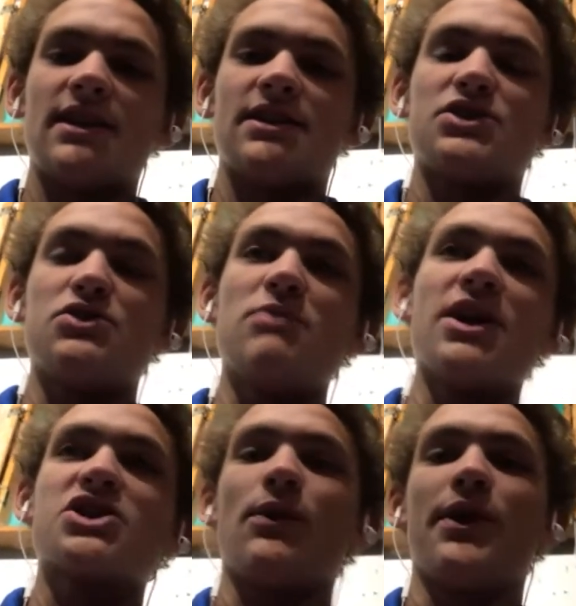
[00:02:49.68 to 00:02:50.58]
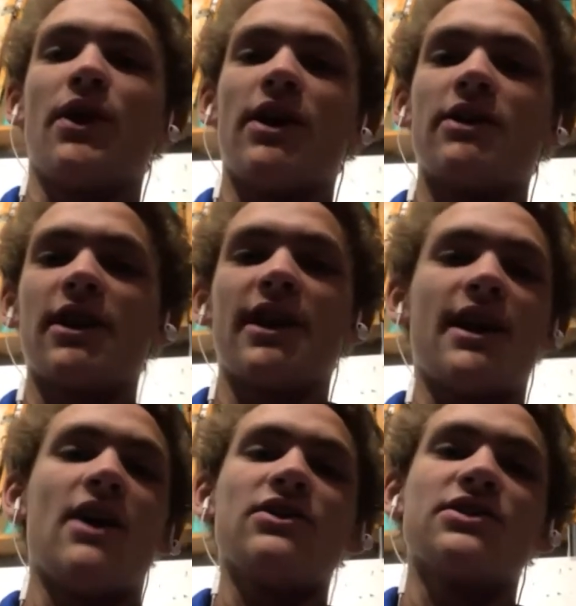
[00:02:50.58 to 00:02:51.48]
too much going on right
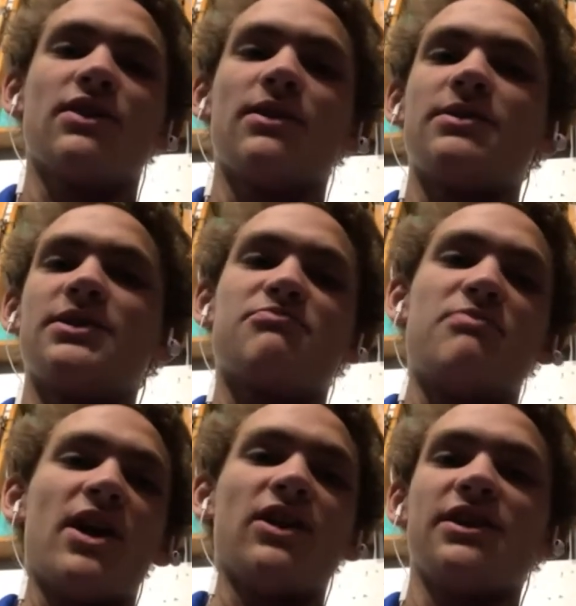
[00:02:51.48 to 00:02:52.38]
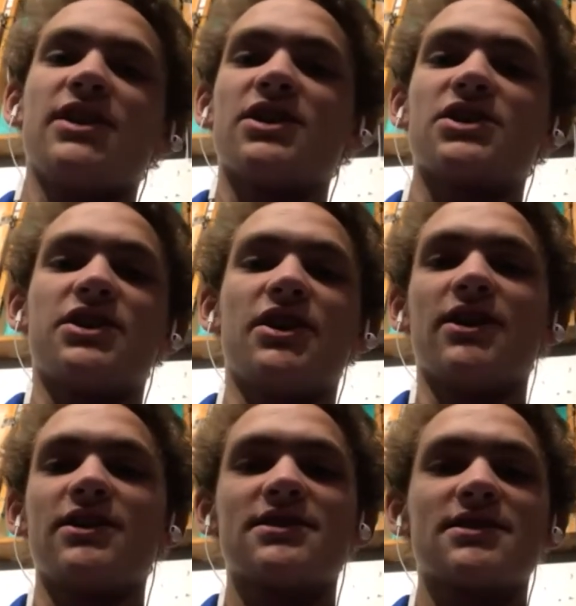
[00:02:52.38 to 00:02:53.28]
now. So I just barely touch the
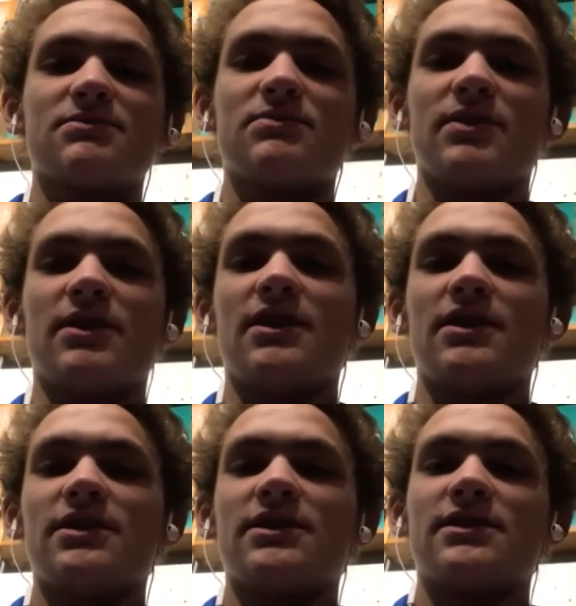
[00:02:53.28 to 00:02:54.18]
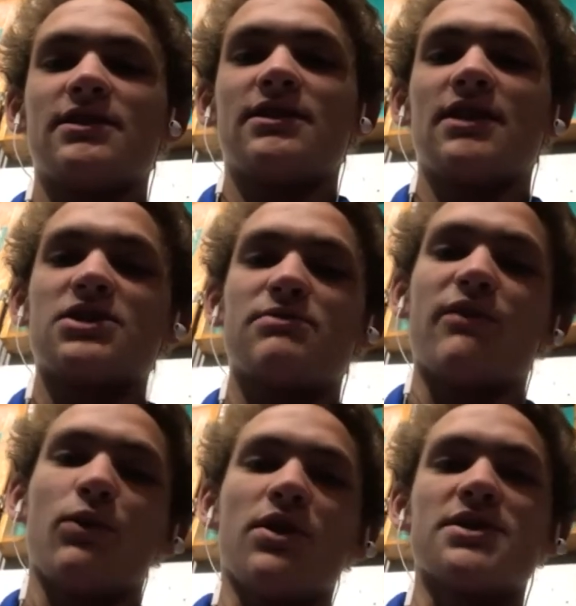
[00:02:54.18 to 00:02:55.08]
darts. Touch them
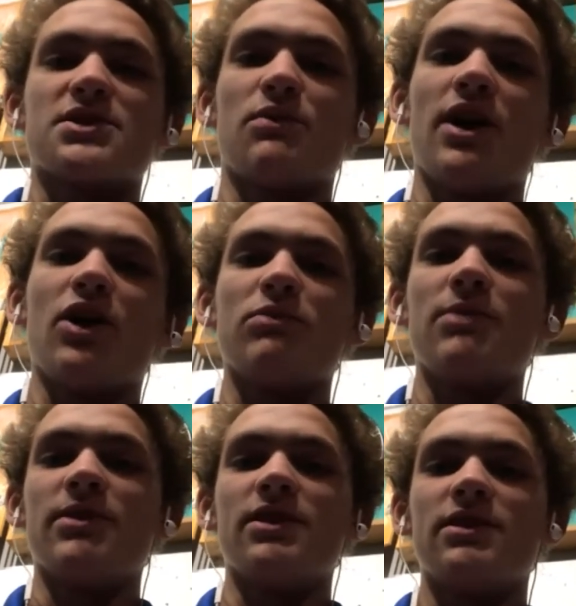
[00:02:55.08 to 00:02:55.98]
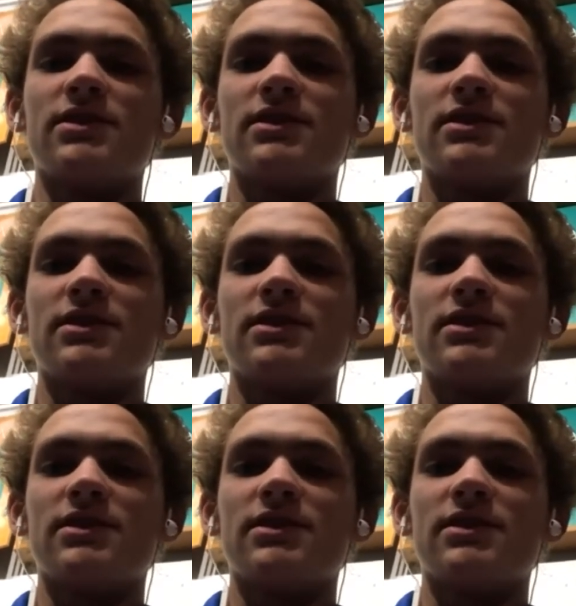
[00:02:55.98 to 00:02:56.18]
every once in a while, but I mean,